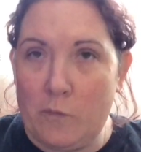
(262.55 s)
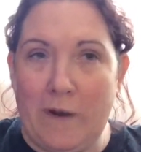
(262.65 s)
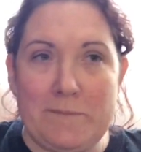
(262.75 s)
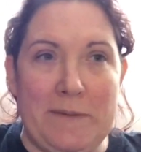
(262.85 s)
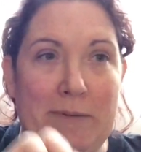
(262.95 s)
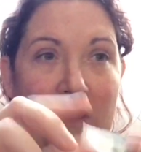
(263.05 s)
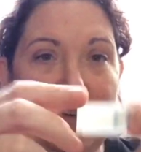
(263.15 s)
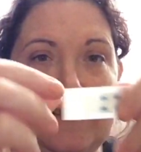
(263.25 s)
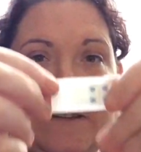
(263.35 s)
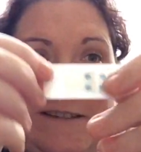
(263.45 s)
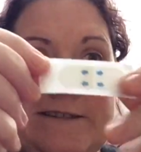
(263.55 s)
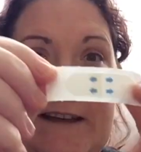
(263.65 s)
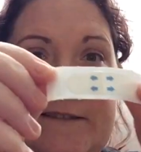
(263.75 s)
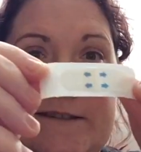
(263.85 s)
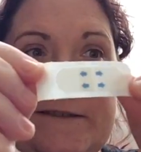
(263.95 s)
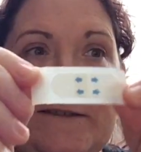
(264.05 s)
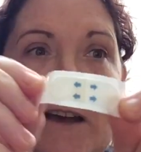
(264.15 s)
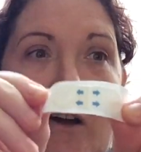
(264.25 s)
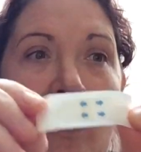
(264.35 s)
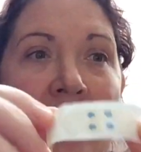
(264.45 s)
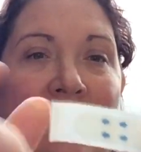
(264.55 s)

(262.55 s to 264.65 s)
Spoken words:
One of me plasters, da da da.